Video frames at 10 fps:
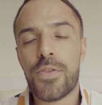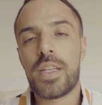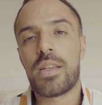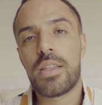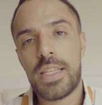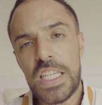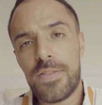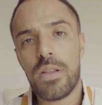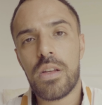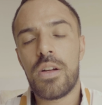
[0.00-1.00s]
for a
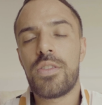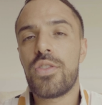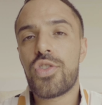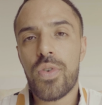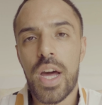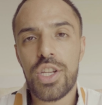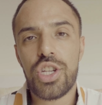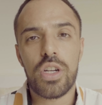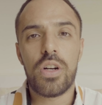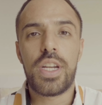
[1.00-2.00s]
successful content
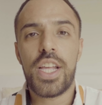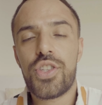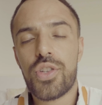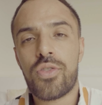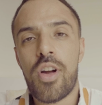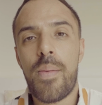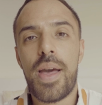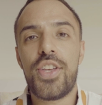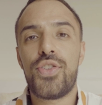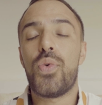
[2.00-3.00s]
strategy on
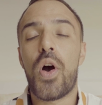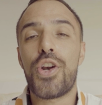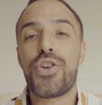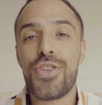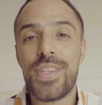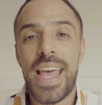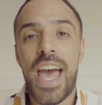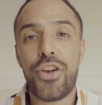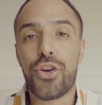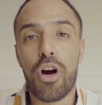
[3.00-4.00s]
Instagram is to understand your